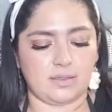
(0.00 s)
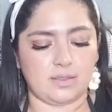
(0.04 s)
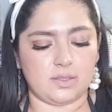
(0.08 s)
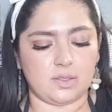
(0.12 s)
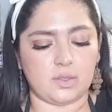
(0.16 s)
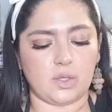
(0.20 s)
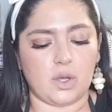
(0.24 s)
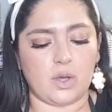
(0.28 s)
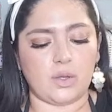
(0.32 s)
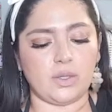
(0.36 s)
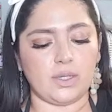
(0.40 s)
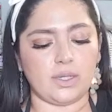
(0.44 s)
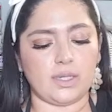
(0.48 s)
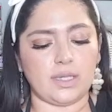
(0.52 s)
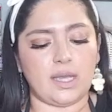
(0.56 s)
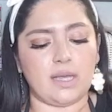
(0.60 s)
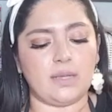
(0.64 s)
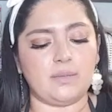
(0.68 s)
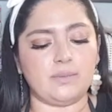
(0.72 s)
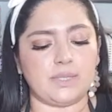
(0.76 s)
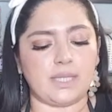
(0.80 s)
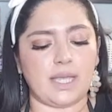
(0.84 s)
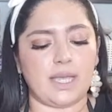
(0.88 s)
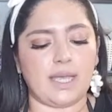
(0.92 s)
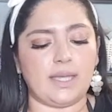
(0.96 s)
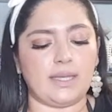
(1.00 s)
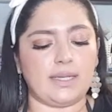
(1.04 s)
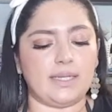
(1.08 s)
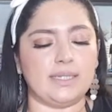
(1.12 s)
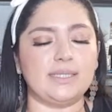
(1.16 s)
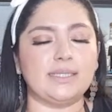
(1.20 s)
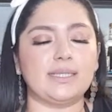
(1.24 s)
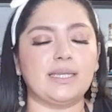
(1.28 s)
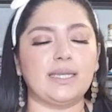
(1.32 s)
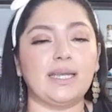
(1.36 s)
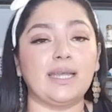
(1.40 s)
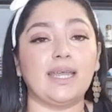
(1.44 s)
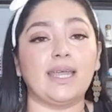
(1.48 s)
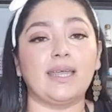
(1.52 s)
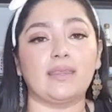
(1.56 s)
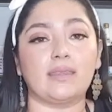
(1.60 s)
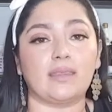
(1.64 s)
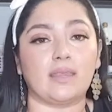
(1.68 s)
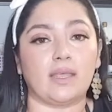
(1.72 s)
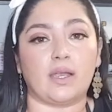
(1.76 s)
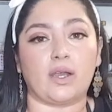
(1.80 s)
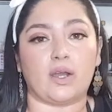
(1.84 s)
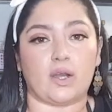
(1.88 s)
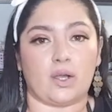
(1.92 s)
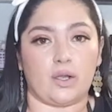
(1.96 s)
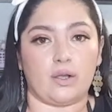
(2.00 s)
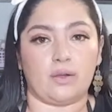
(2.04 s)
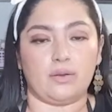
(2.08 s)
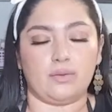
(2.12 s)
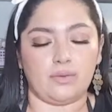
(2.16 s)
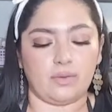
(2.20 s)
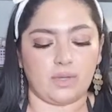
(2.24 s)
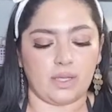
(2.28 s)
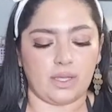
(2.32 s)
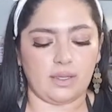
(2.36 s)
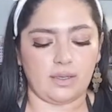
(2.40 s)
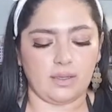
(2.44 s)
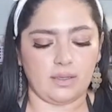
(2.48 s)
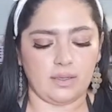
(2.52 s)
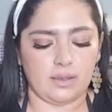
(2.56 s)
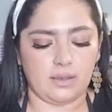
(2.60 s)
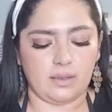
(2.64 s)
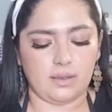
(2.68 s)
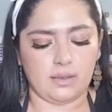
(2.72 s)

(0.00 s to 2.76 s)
to all the clumps, and it's gonna get thicker. Okay.